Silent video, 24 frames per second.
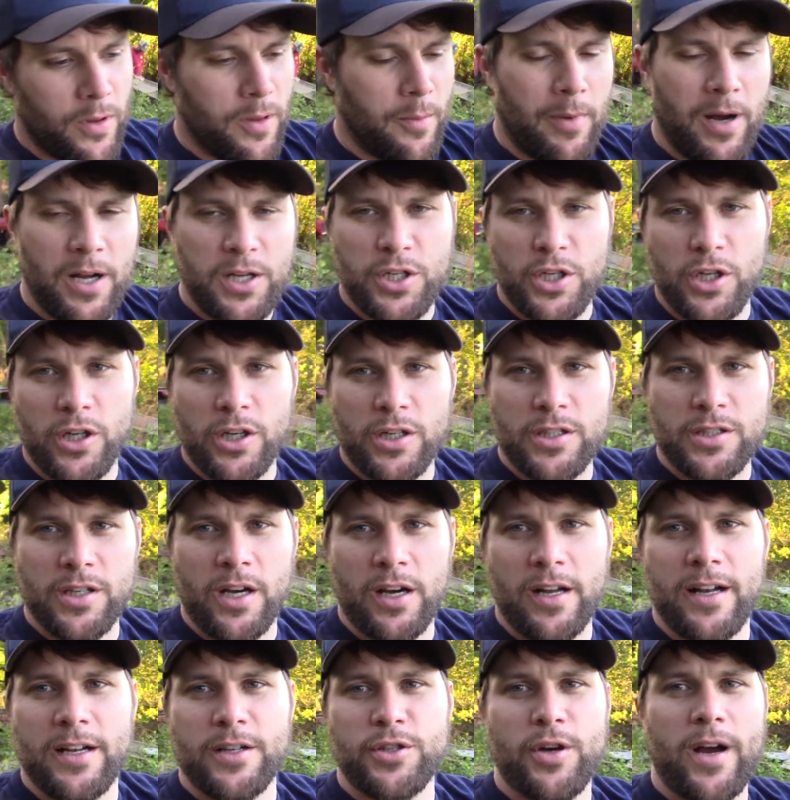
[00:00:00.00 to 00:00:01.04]
with a bunch of hooks
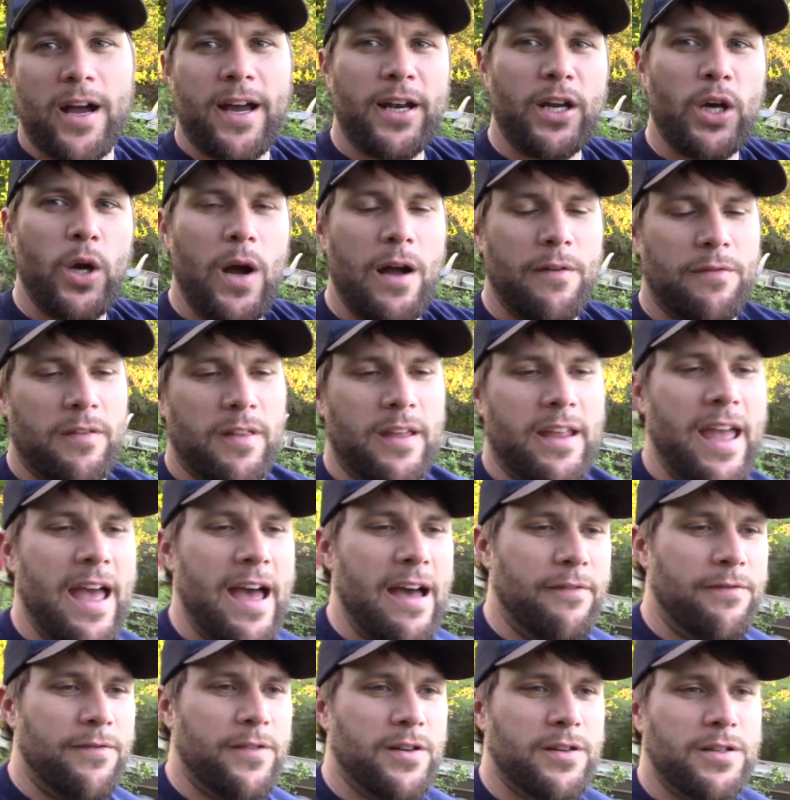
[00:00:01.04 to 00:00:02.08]
on it, trying to go after the
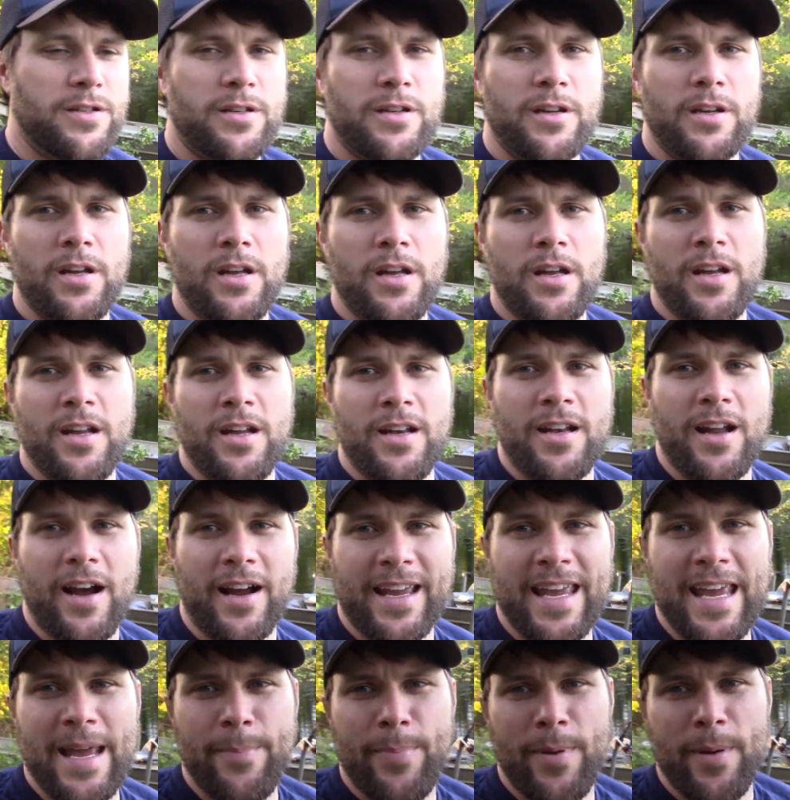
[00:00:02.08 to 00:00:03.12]
catfish. Now
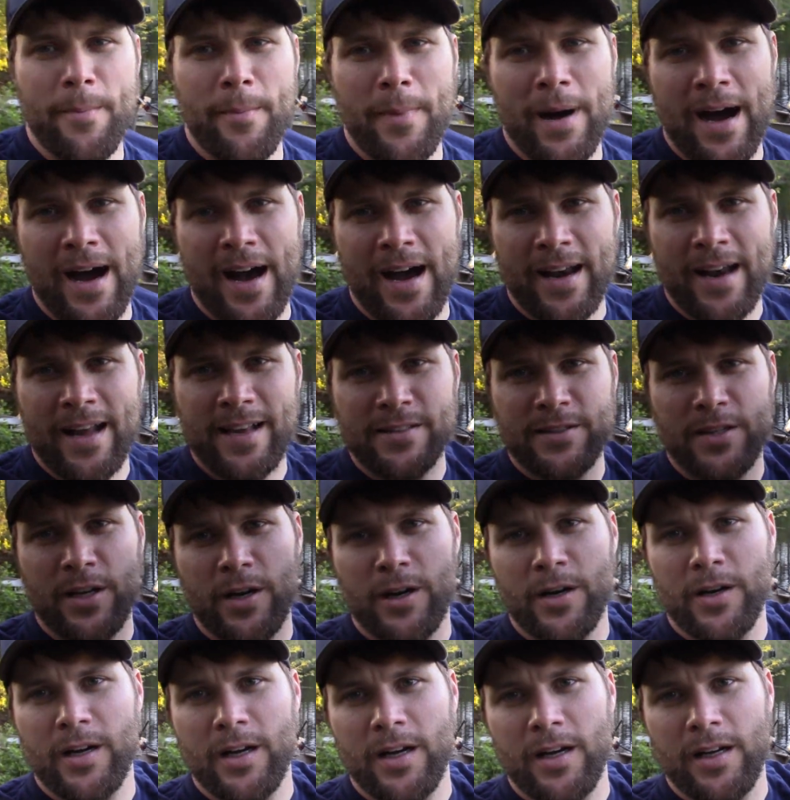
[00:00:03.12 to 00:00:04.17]
keep in mind as
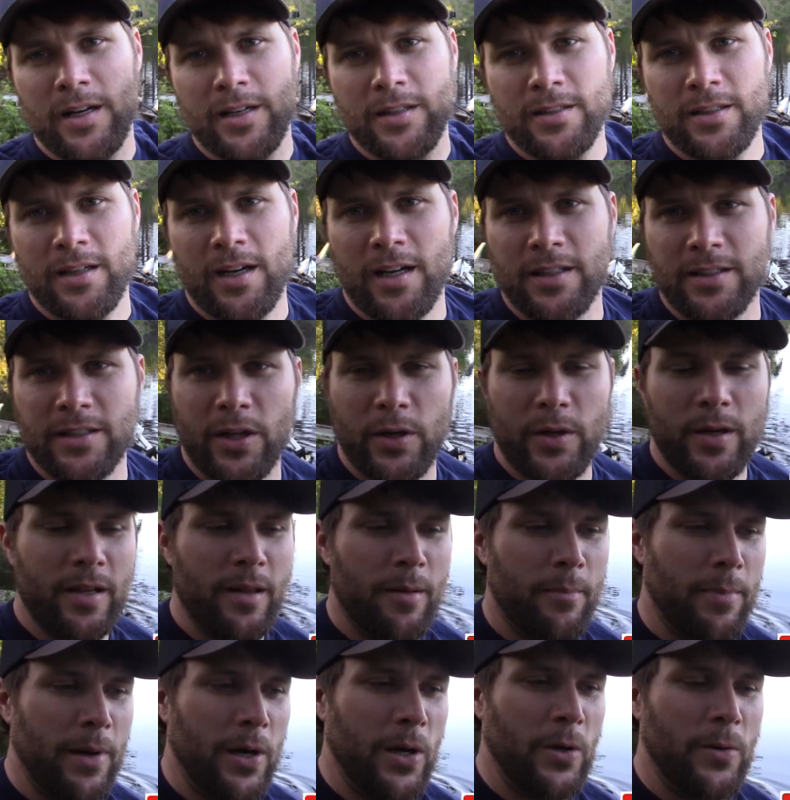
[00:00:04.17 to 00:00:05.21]
they're uh, unloading
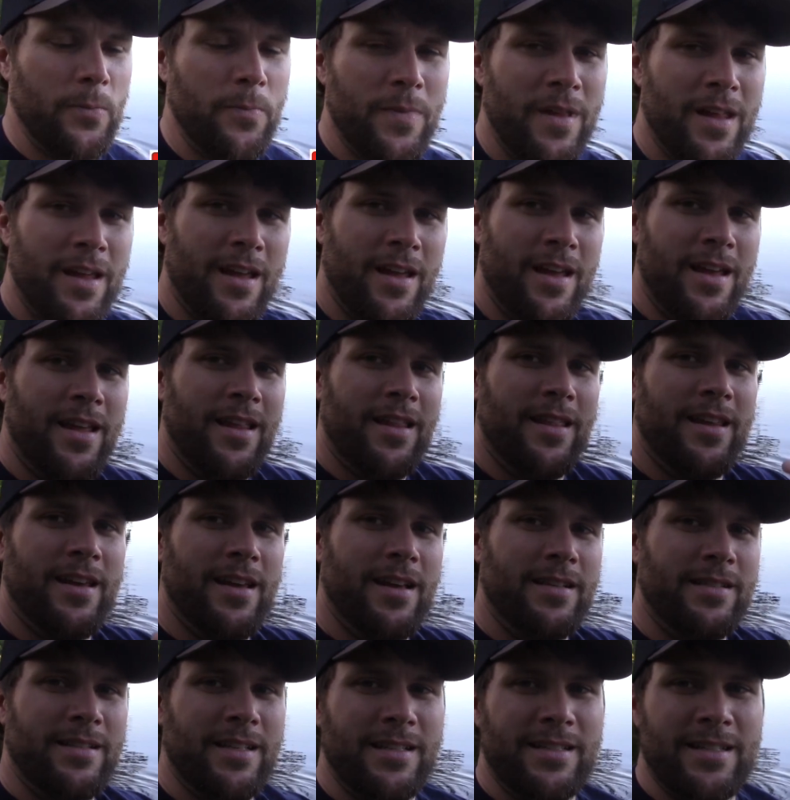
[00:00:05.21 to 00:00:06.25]
the boat,
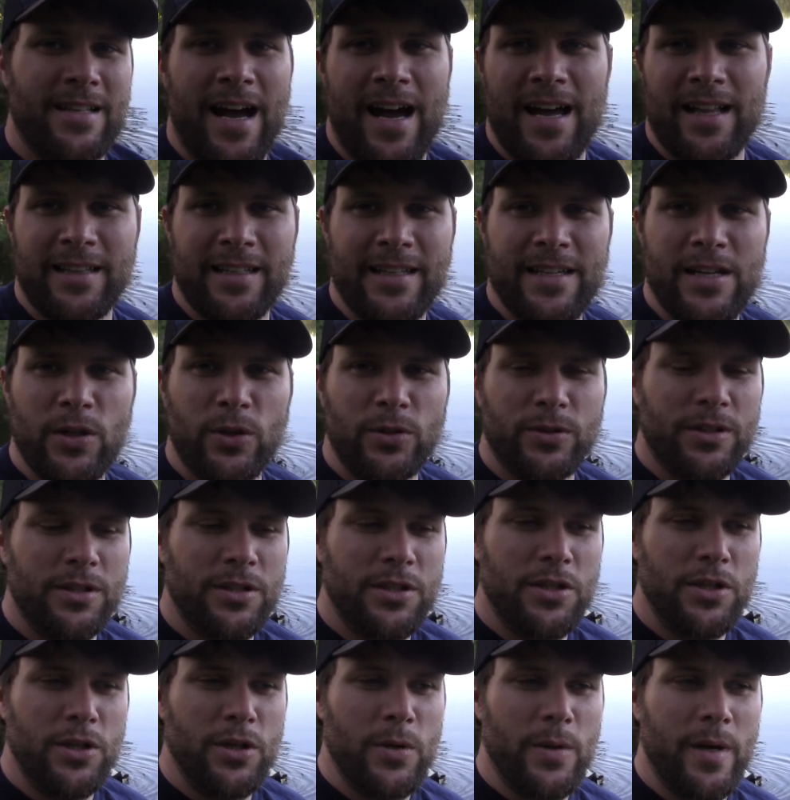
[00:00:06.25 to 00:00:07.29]
this is not legal to
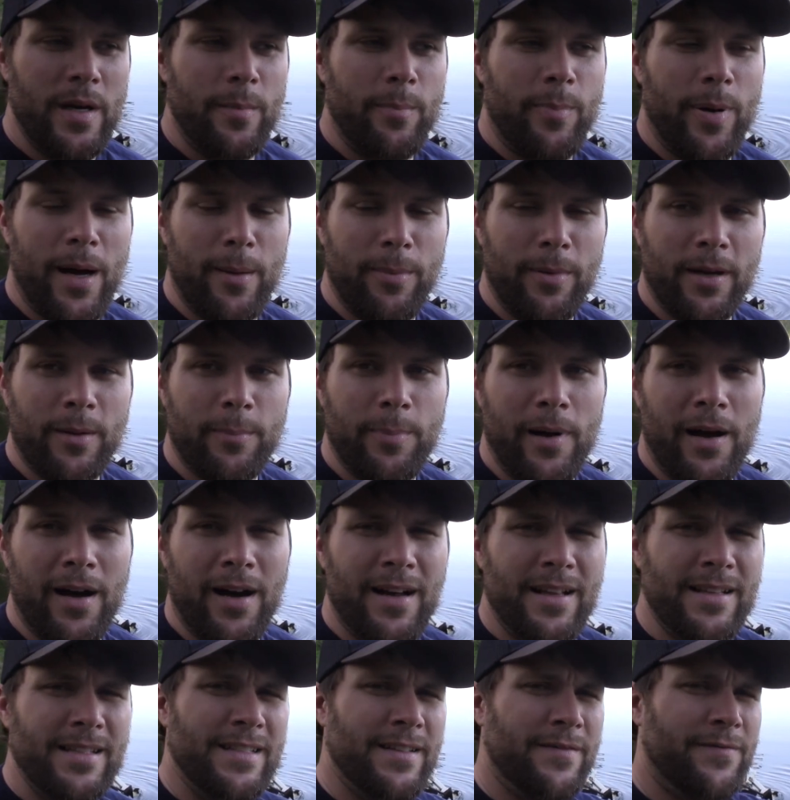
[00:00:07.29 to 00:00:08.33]
do in public
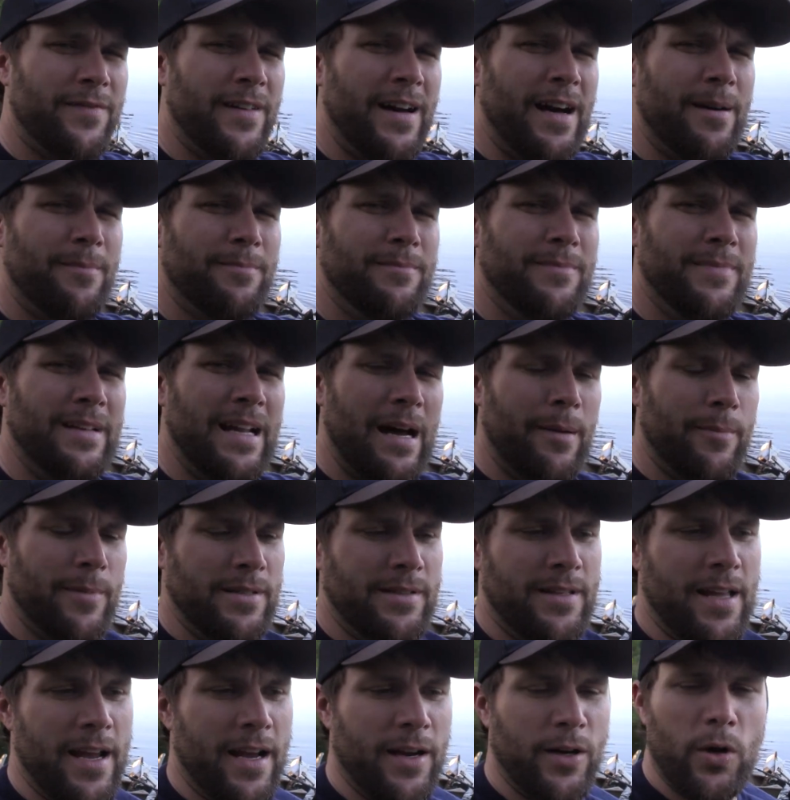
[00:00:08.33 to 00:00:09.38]
ponds, if I'm not
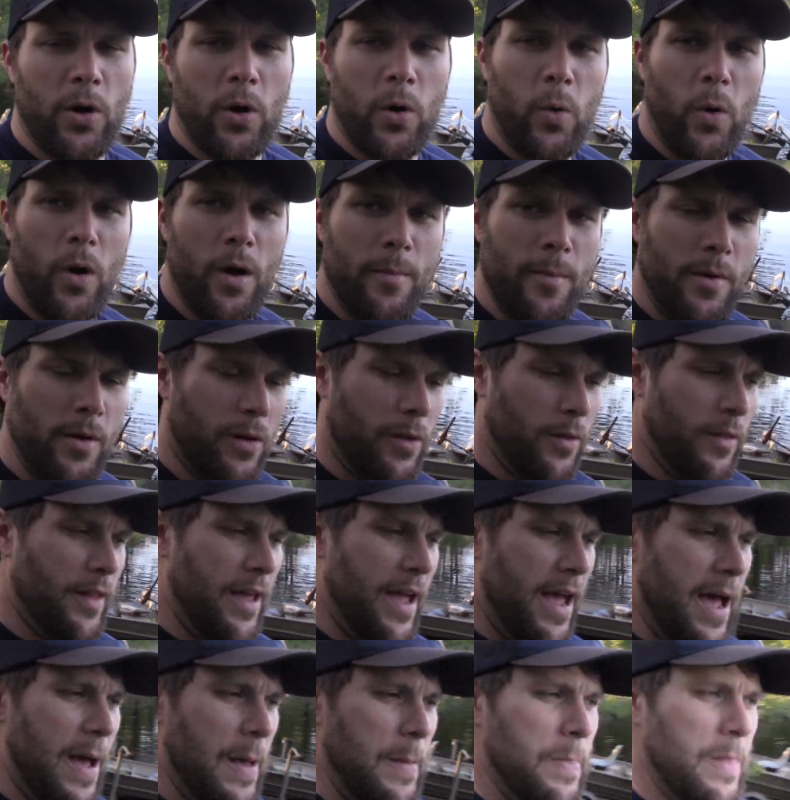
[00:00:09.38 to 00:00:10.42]
mistaken, don't quote me on
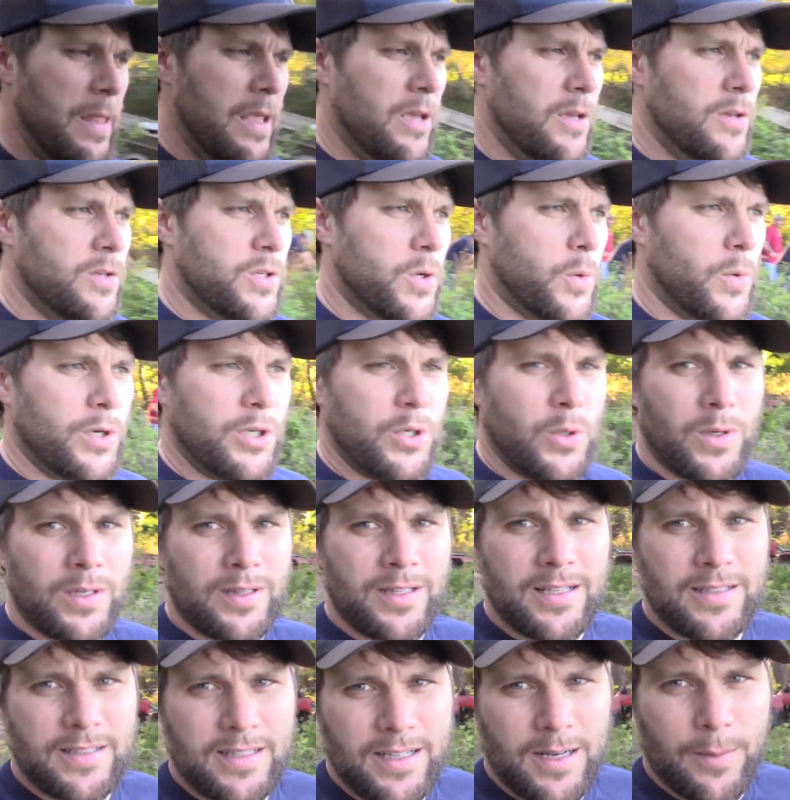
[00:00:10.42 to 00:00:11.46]
that. So we're doing
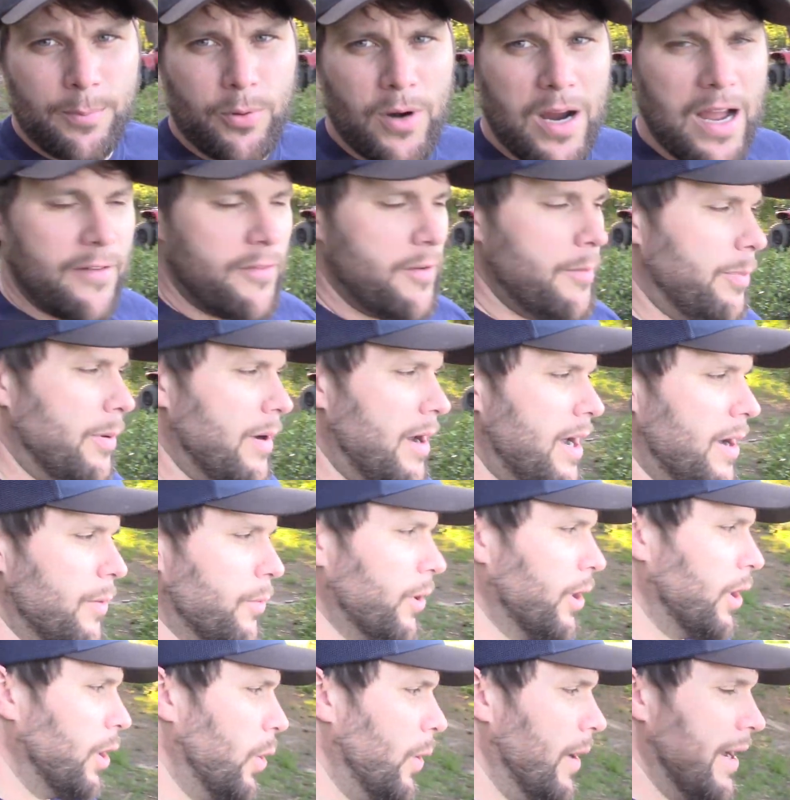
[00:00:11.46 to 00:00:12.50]
this in a private pond.
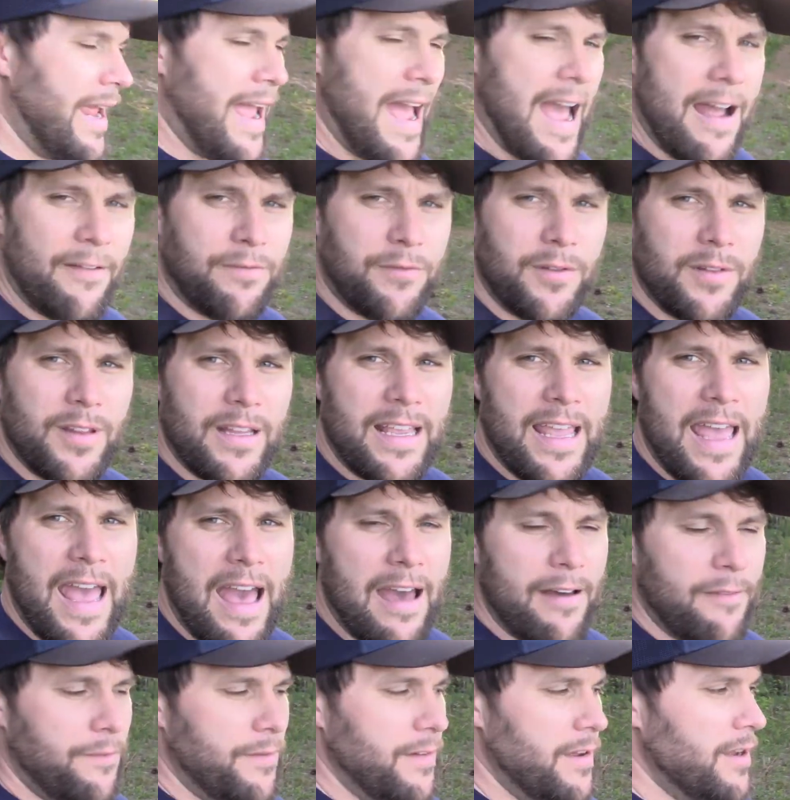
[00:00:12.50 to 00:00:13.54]
We're going after the
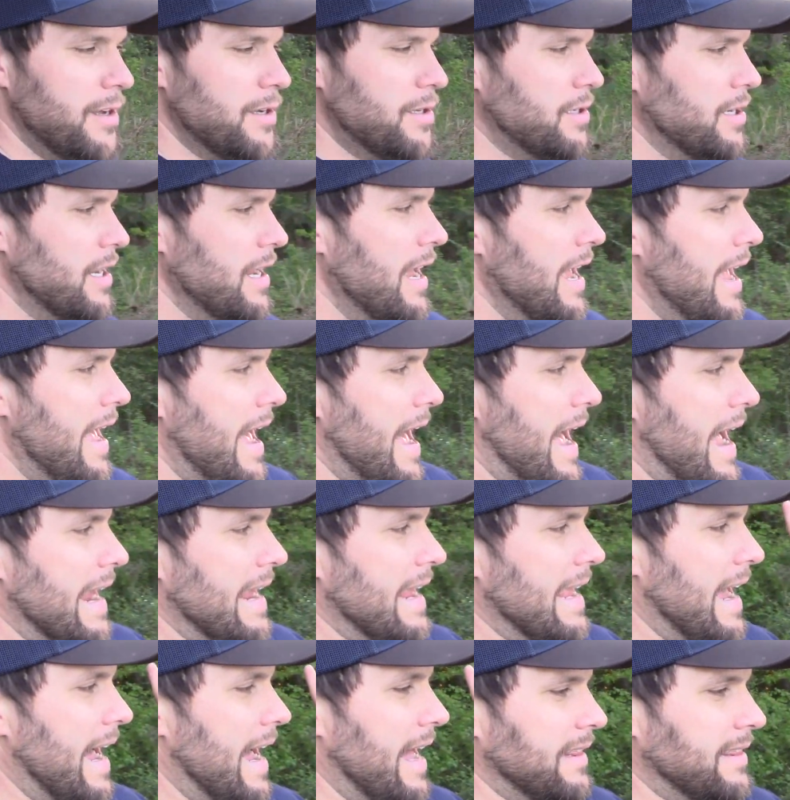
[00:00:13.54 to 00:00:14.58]
catfish. I
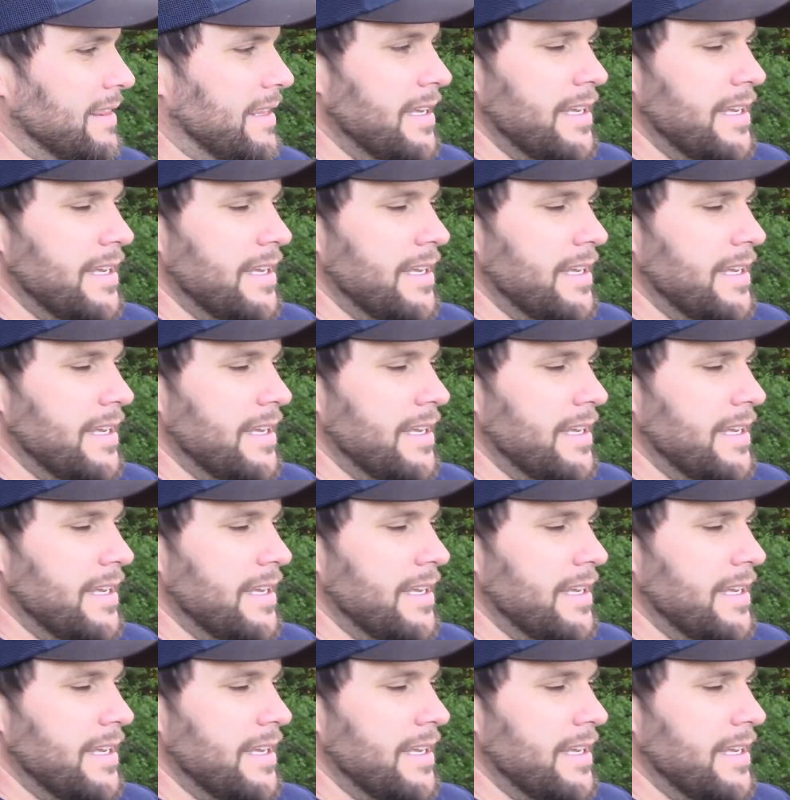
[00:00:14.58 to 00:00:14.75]
got